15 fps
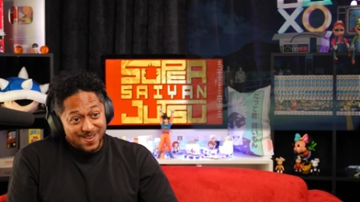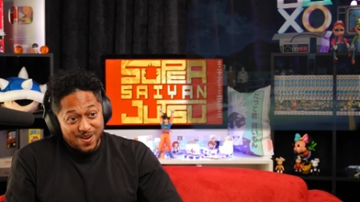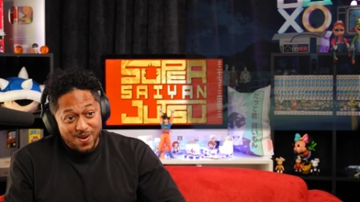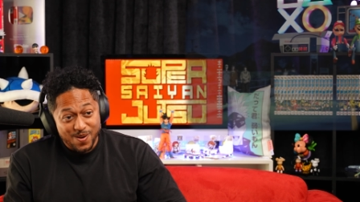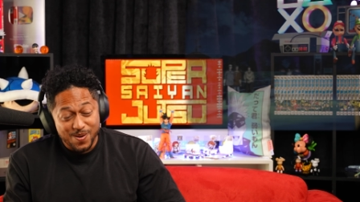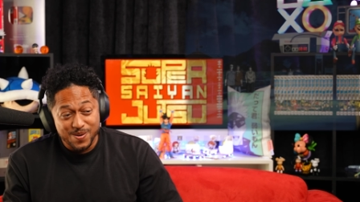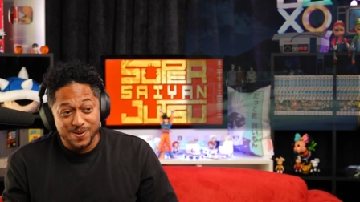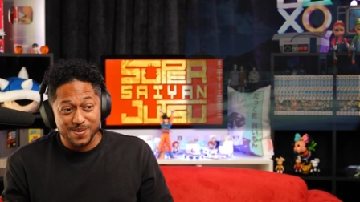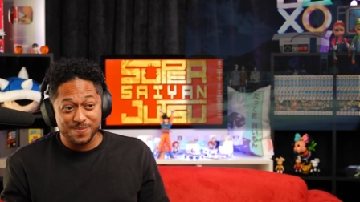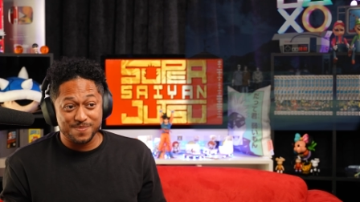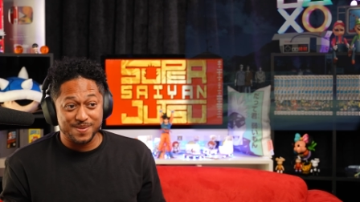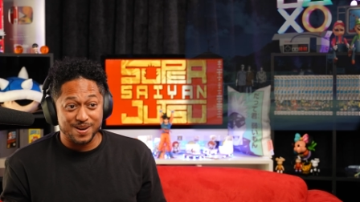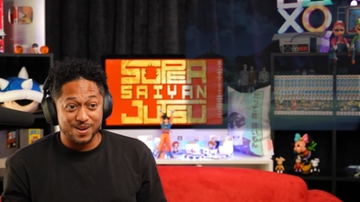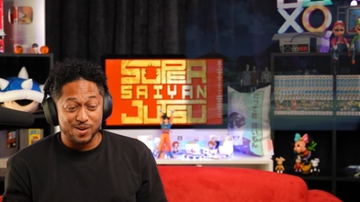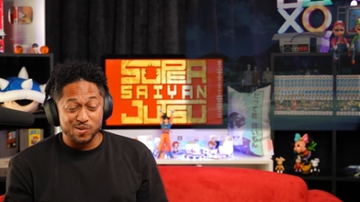Hold on,
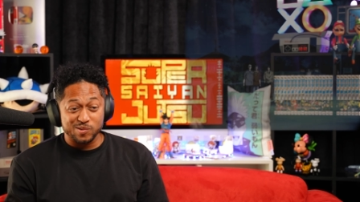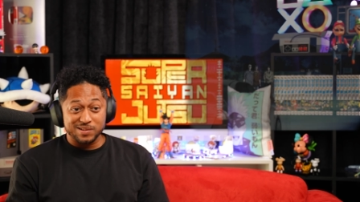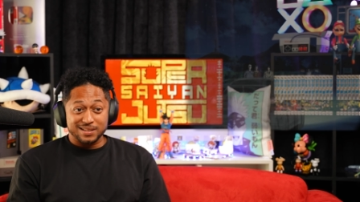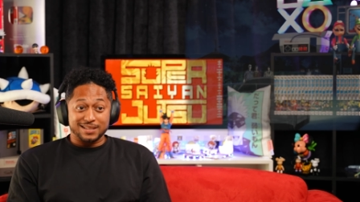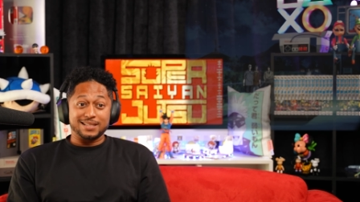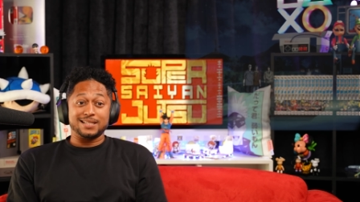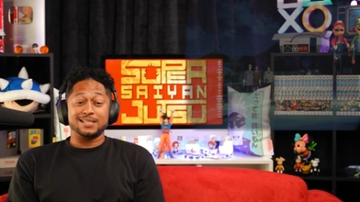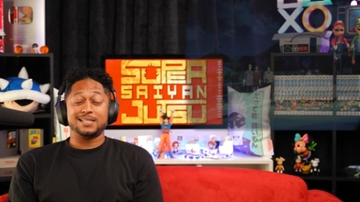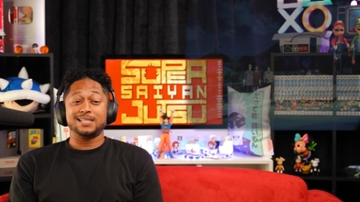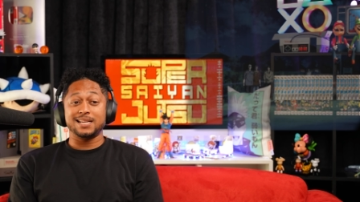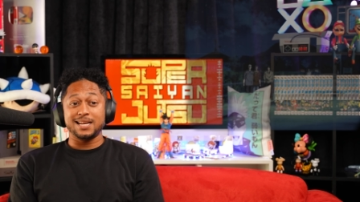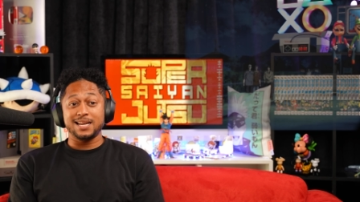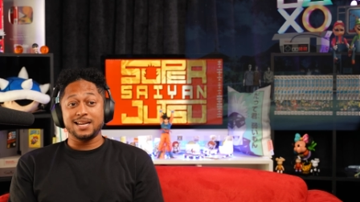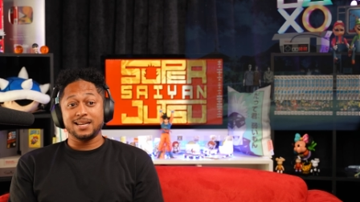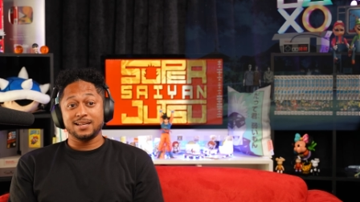bro.
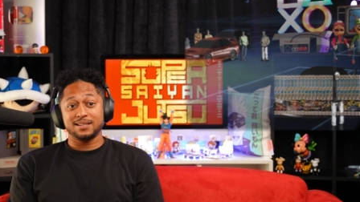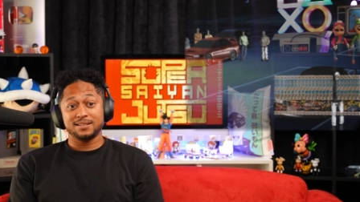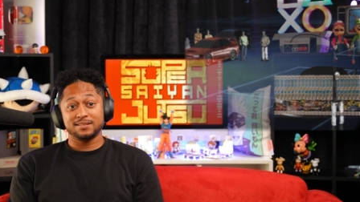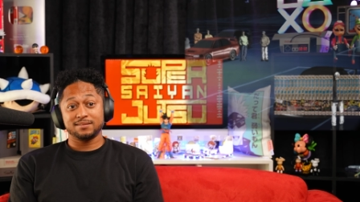See?